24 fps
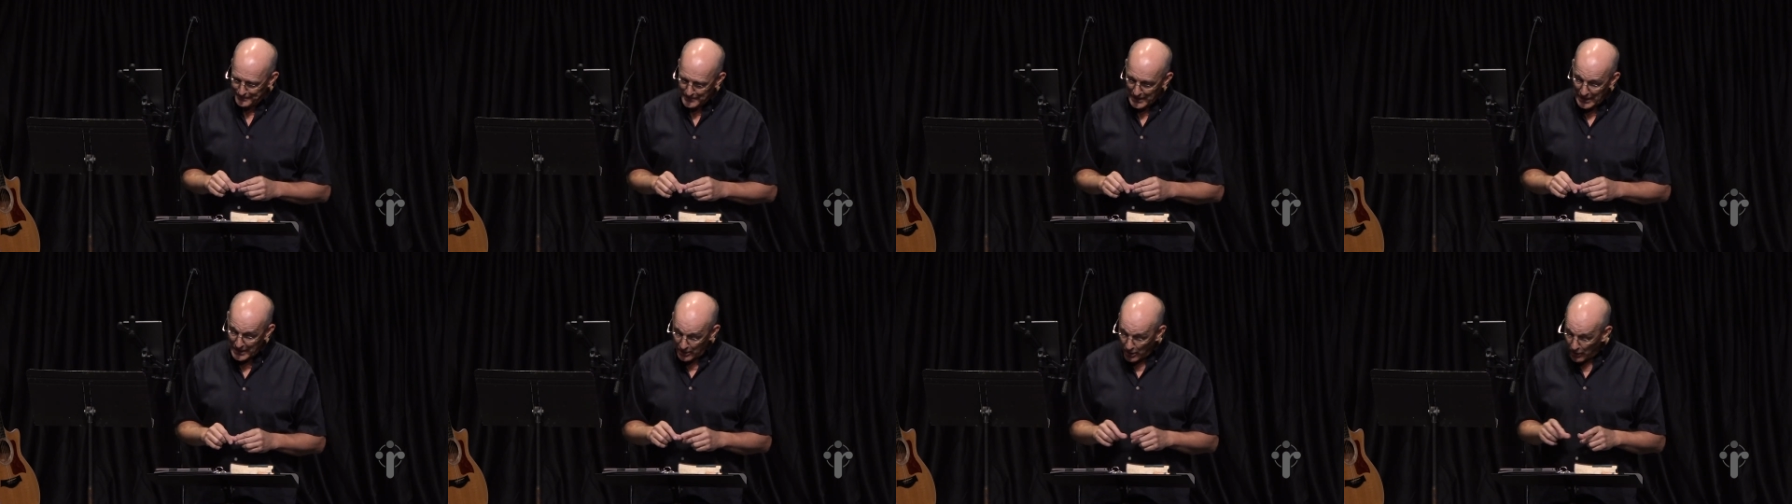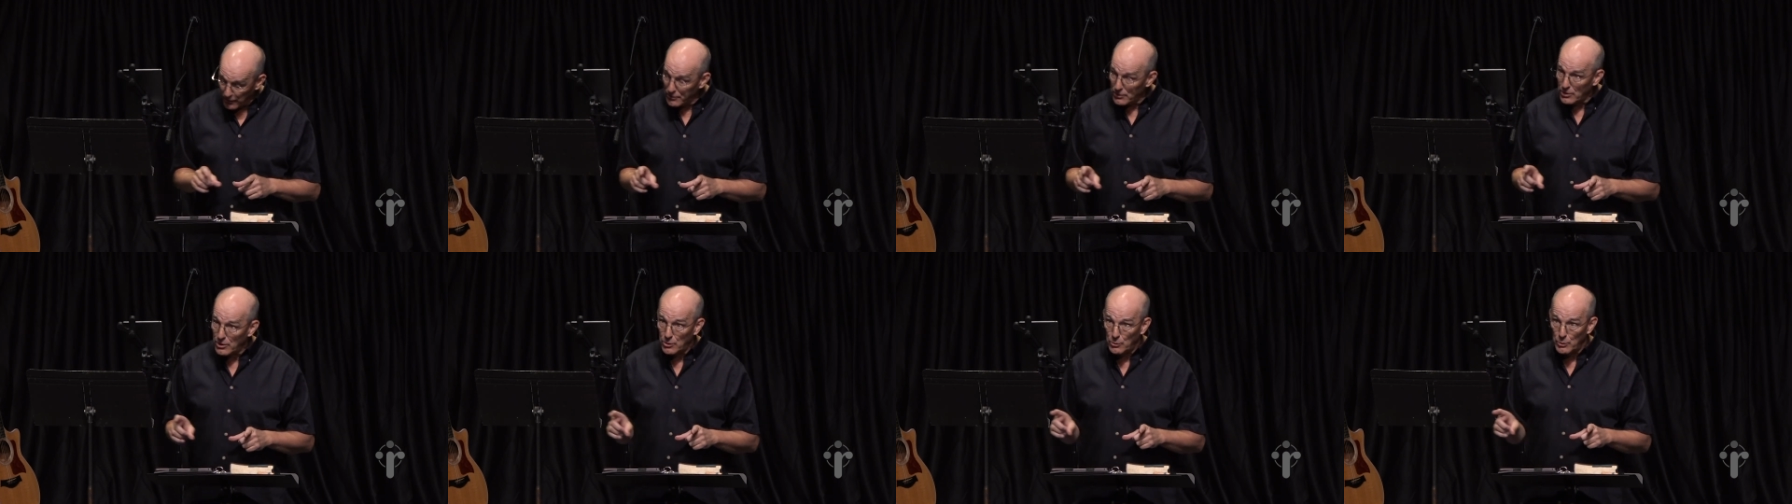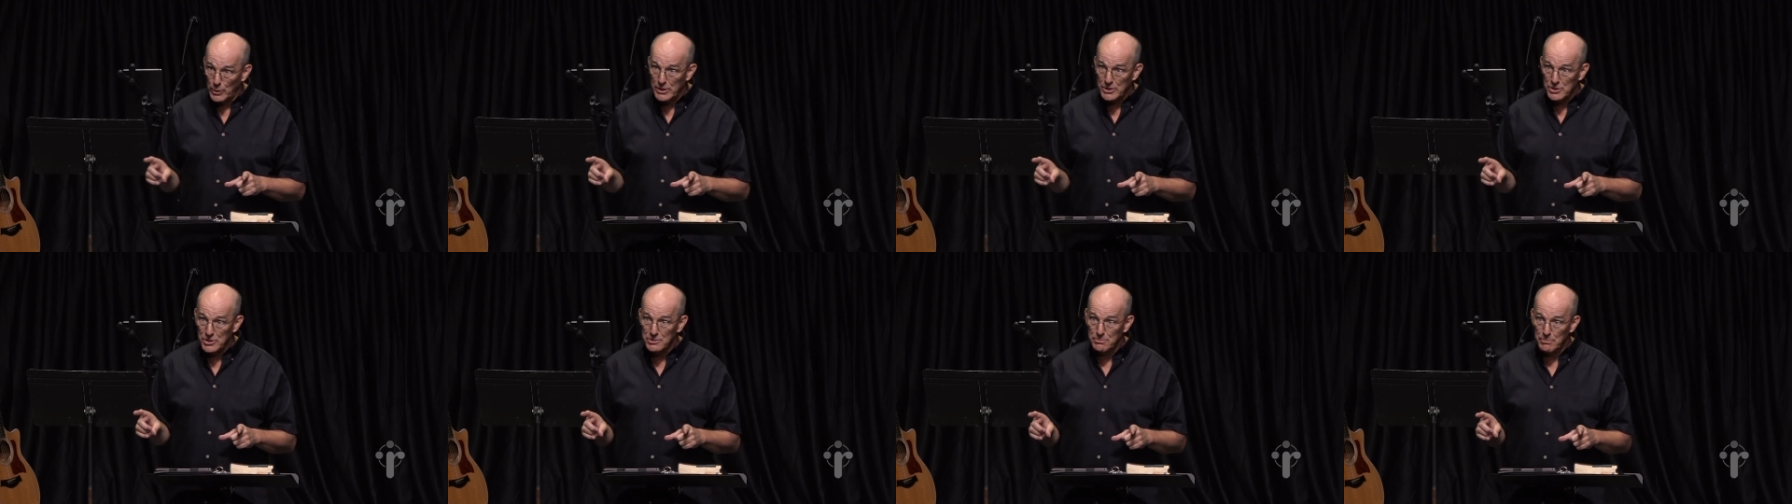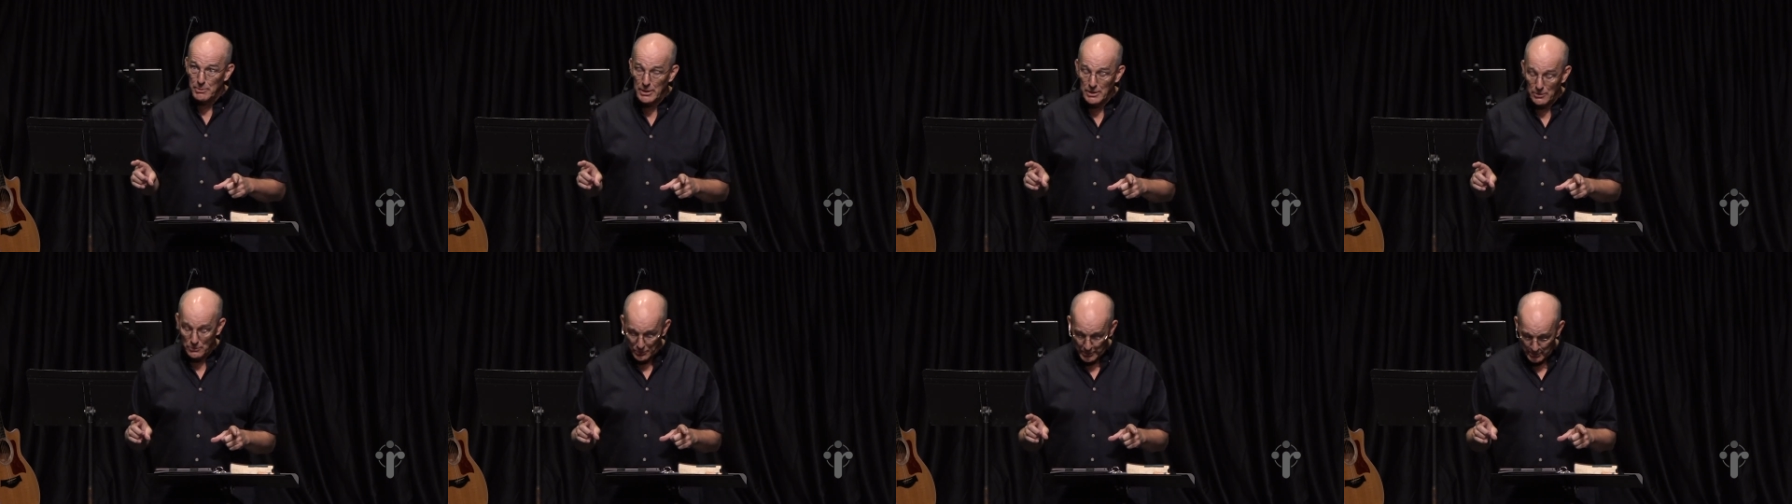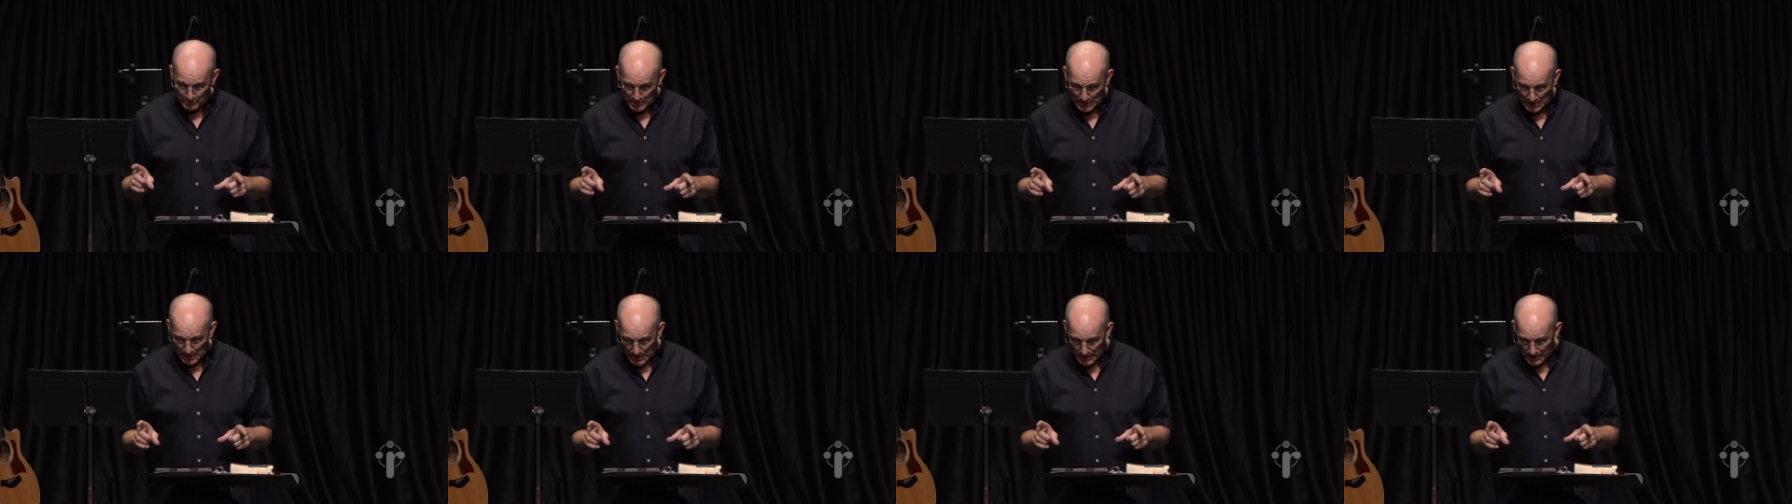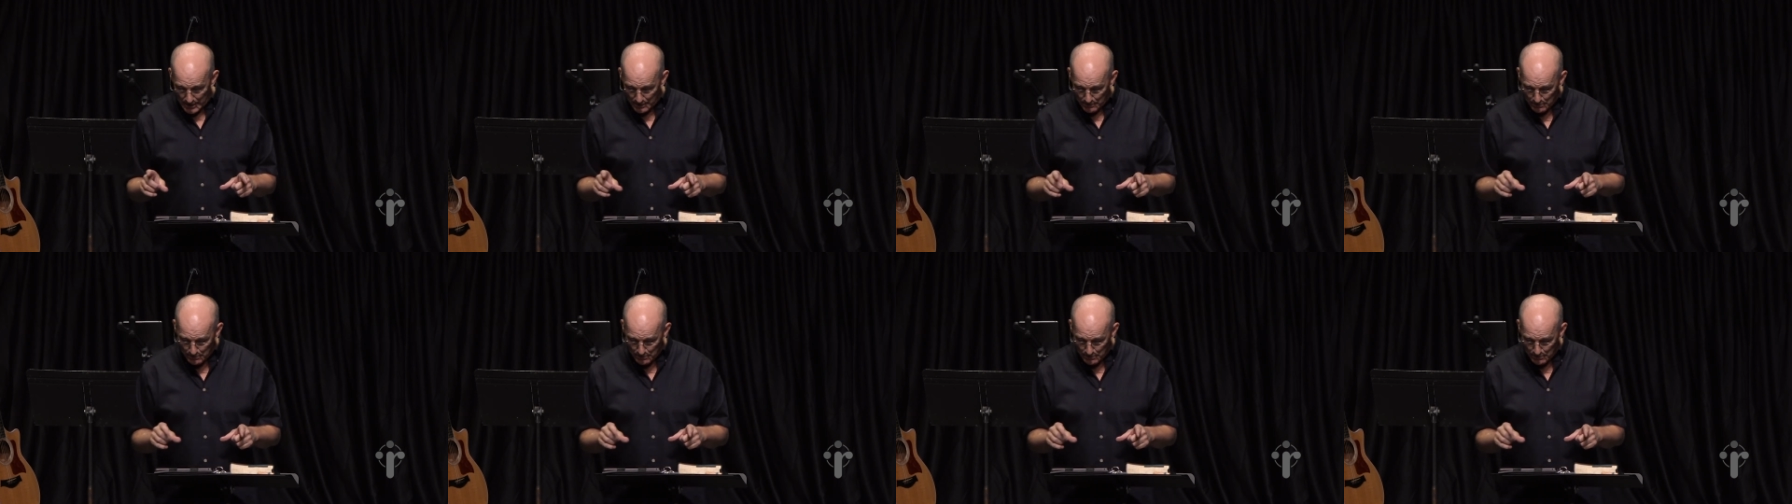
and other courageous men and women like